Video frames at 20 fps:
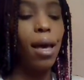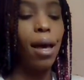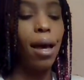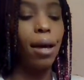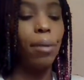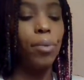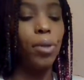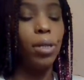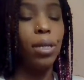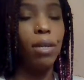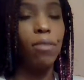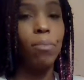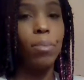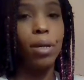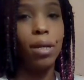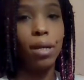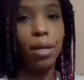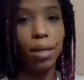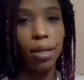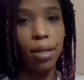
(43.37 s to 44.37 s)
I believe,
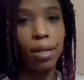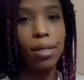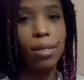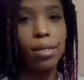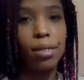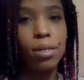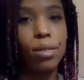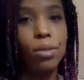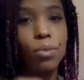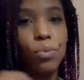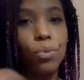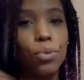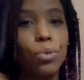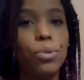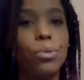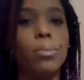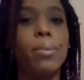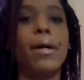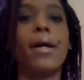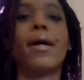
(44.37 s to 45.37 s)
but it is
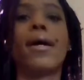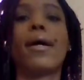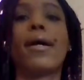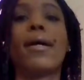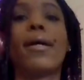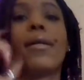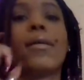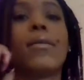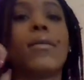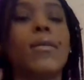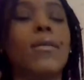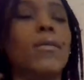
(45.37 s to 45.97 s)
ruled by,